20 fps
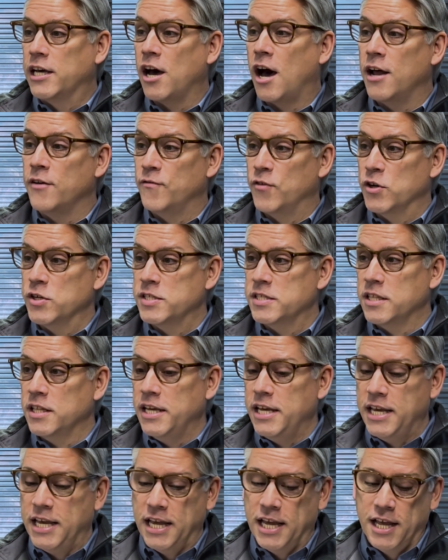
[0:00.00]

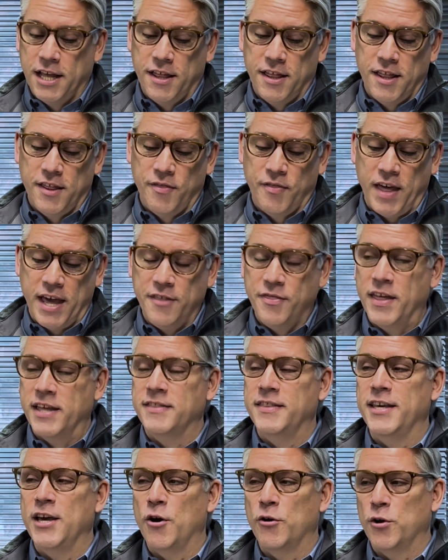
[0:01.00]
Conversely, they
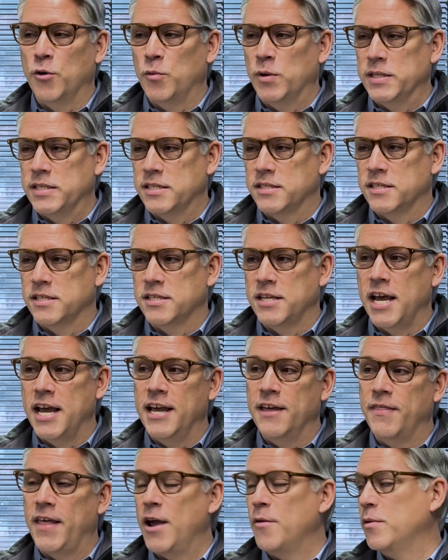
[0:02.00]
think the owner wants to stay
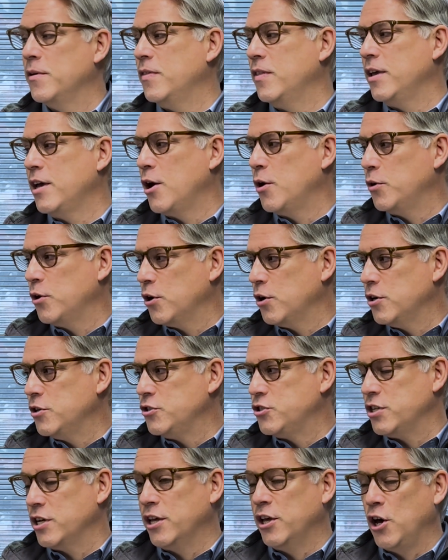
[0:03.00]
and they want the owner
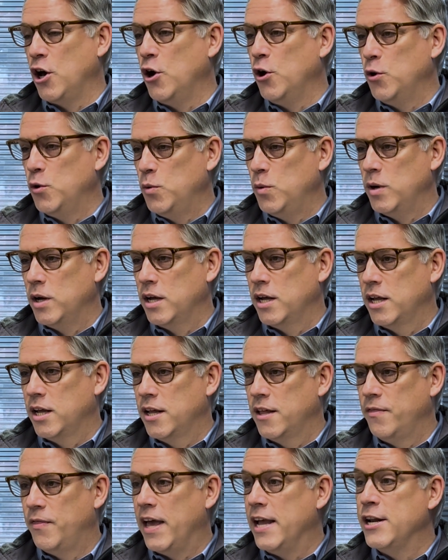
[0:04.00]
to go.
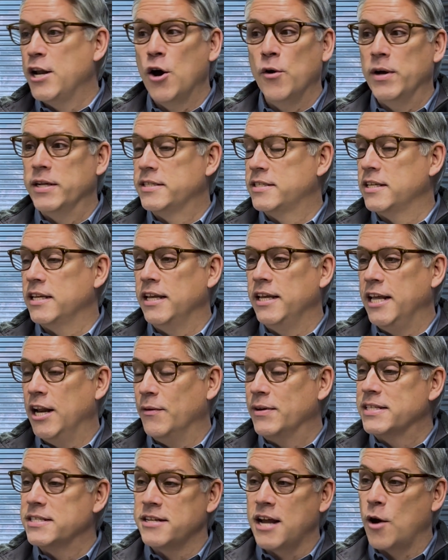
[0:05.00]
They know
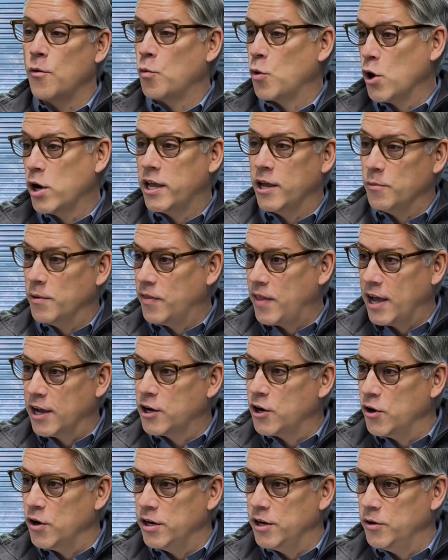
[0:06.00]
it's not working with that
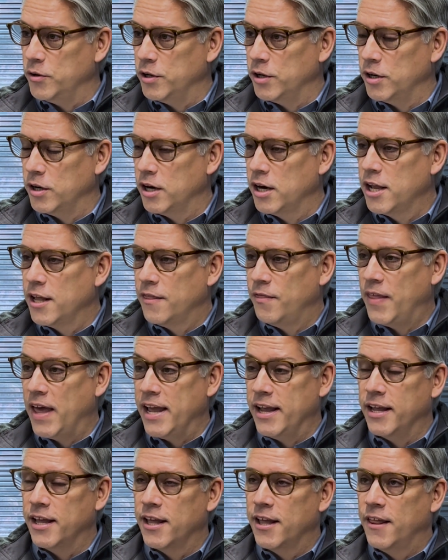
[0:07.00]
current owner.
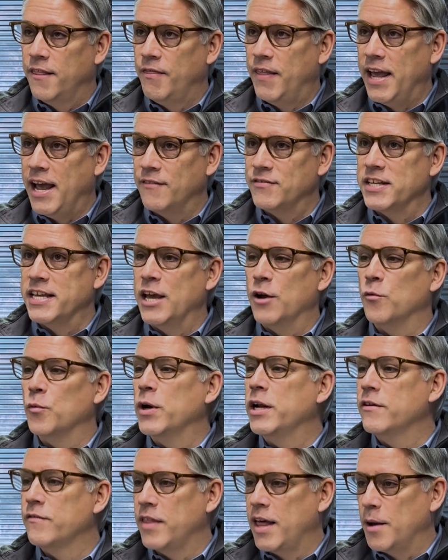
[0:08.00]
They have to get
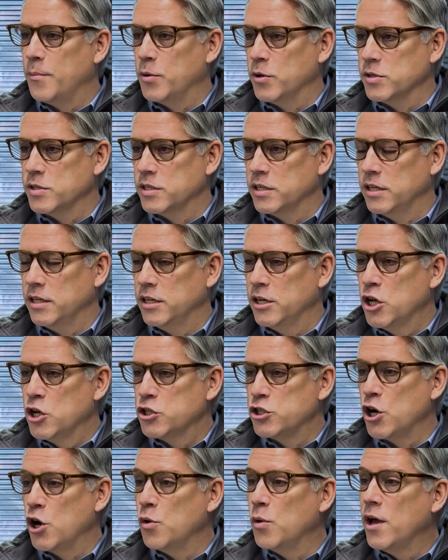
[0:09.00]
rid of that person.
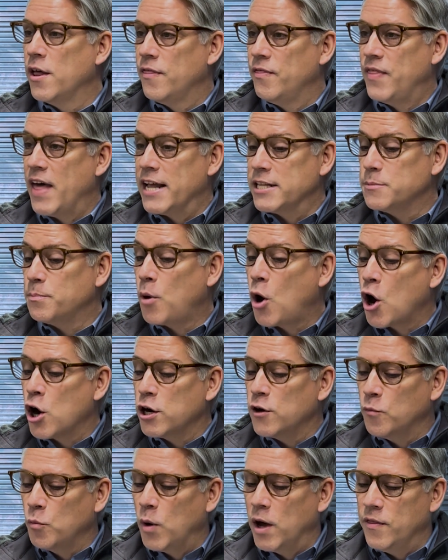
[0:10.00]
So that's part
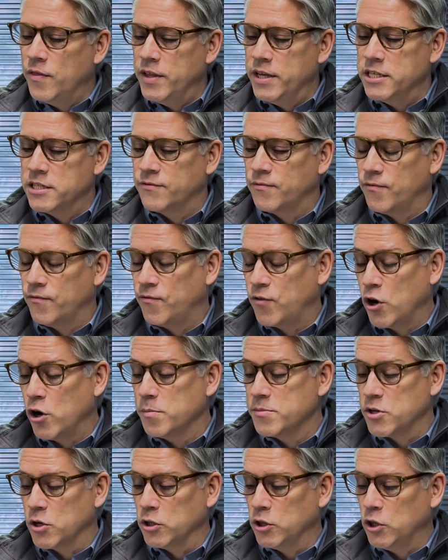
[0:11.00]
of what these
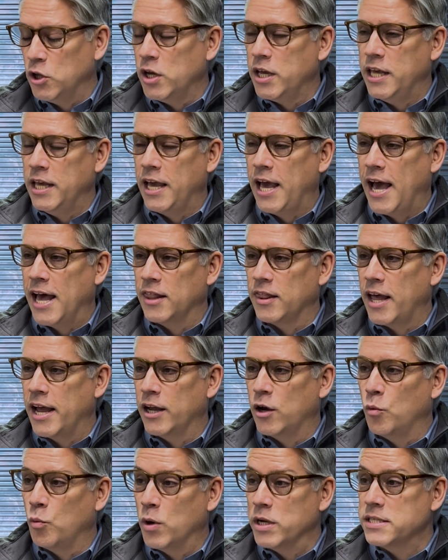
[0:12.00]
firms are looking at.
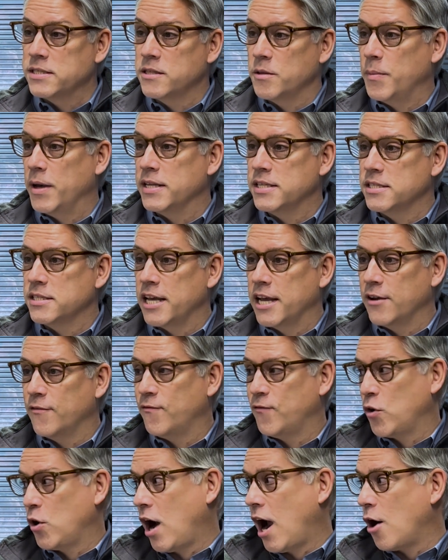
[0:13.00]
Like, what's the best thing
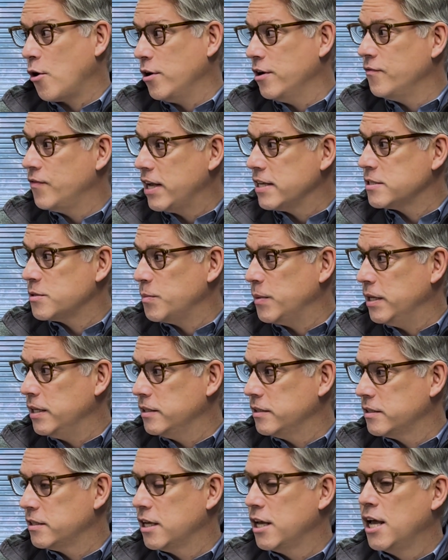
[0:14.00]
for our
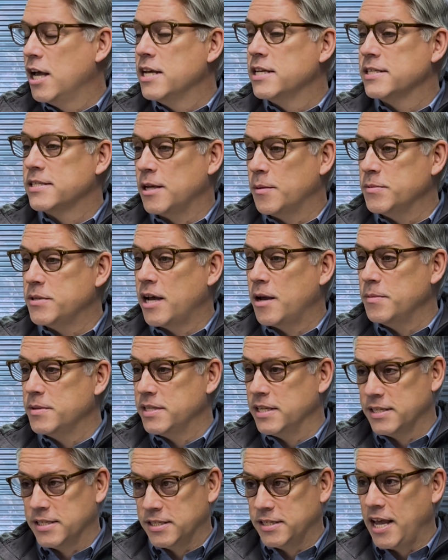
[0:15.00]
investment? Sometimes
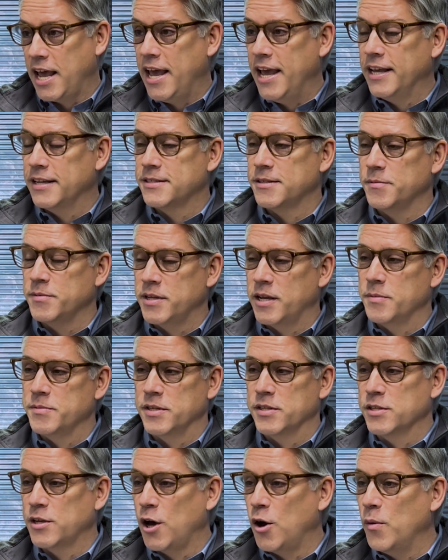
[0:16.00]
it's staying, sometimes
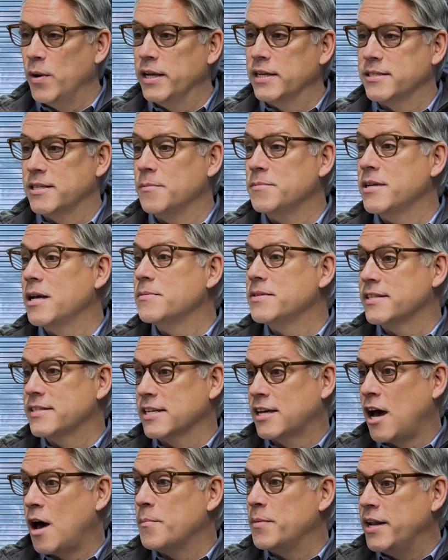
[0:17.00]
it's going, sometimes it's a
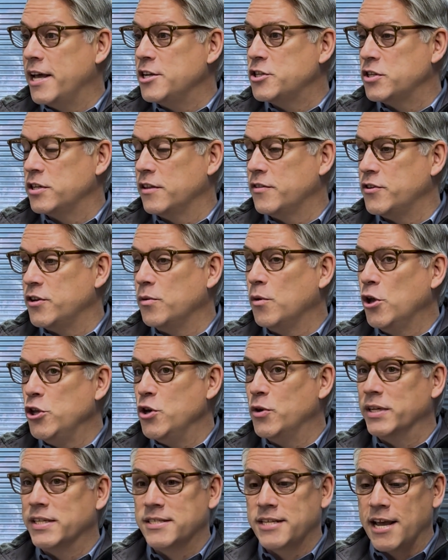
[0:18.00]
combination of the two. You
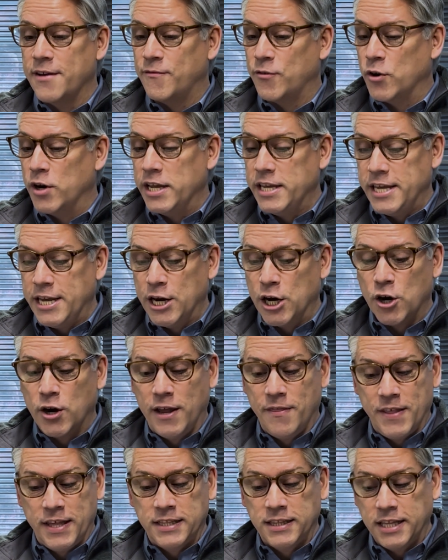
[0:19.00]
could stay for a year
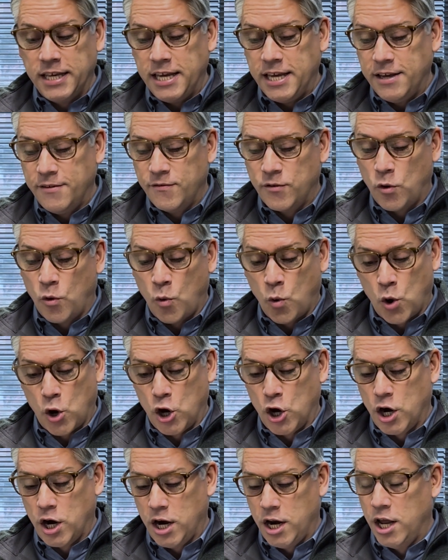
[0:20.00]
and then leave,
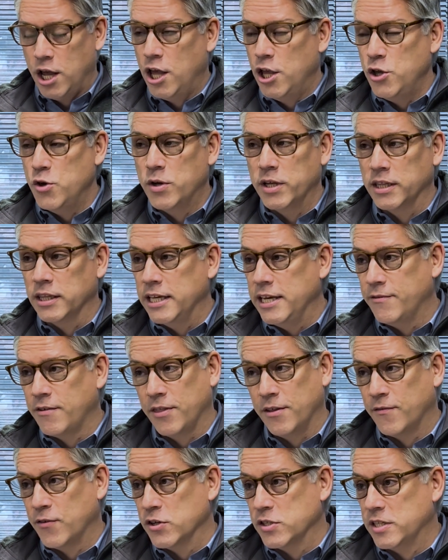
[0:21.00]
or you could leave on
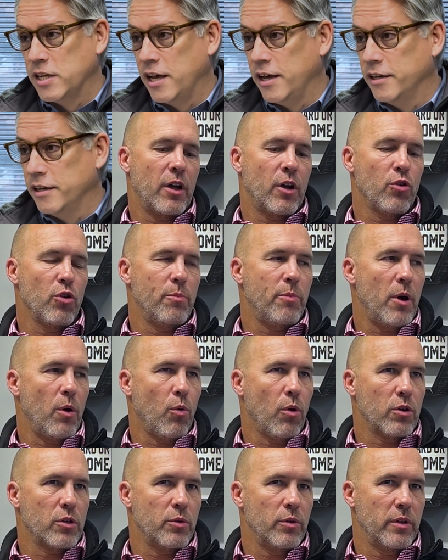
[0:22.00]
the first day. group I
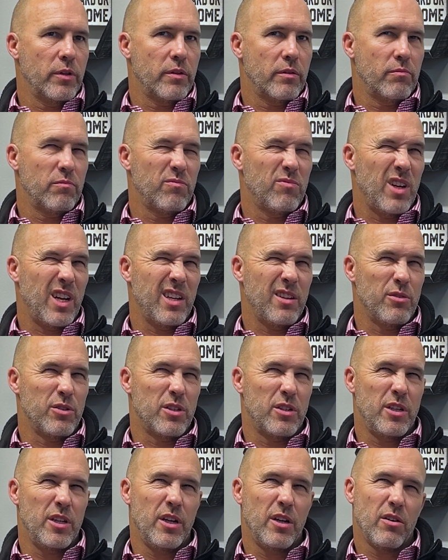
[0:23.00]
worked with, I think it
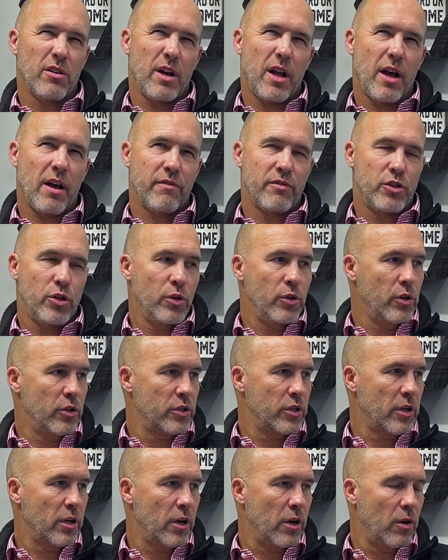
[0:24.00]
was a year and a half, 2 years
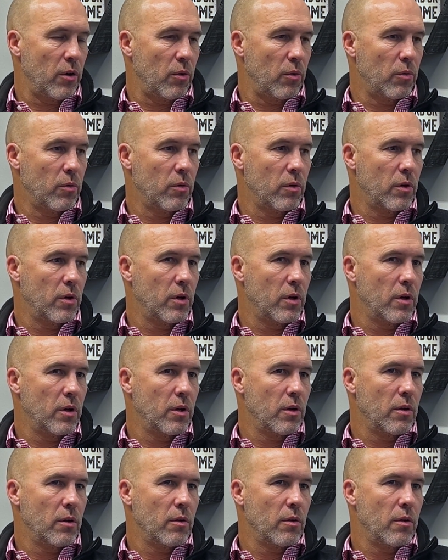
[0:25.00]
ago,
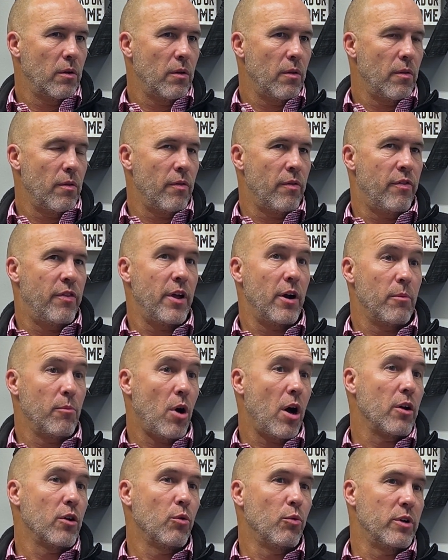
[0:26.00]
their
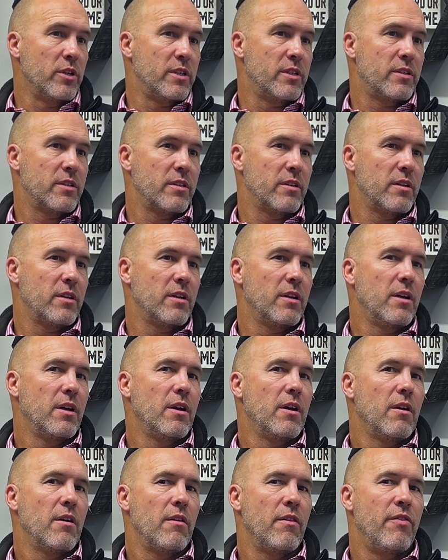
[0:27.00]
model was
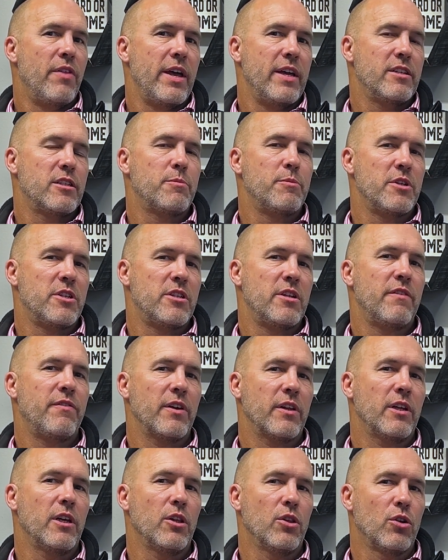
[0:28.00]
they
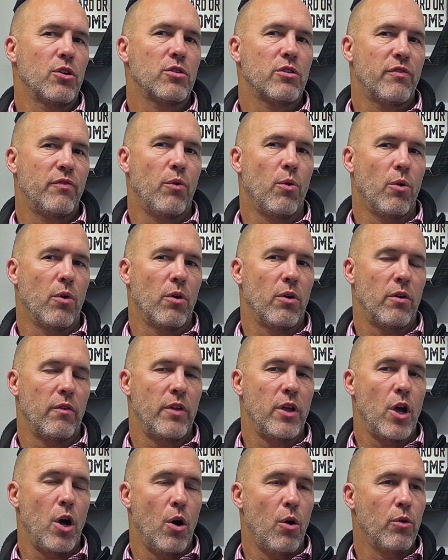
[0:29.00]
specifically looked for
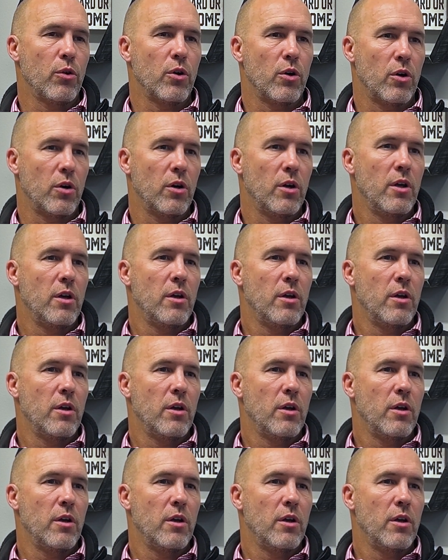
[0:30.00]
the owner.